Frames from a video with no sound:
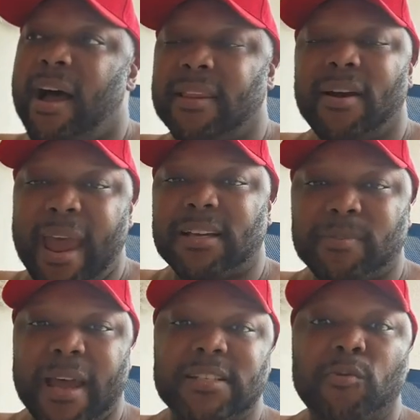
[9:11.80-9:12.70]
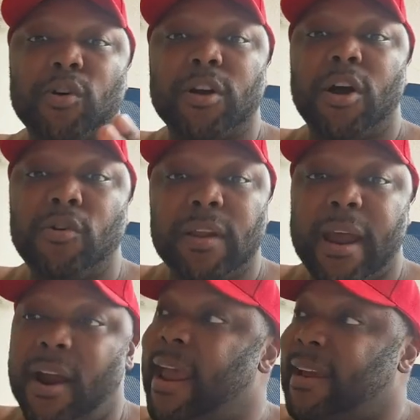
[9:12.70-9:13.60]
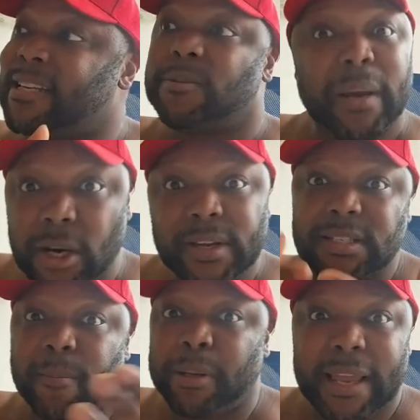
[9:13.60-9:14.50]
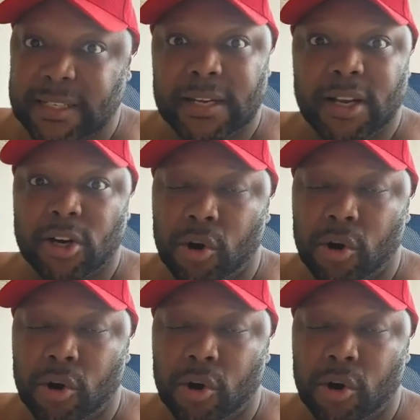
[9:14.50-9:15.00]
Other expats that want to go there and experience the place that they're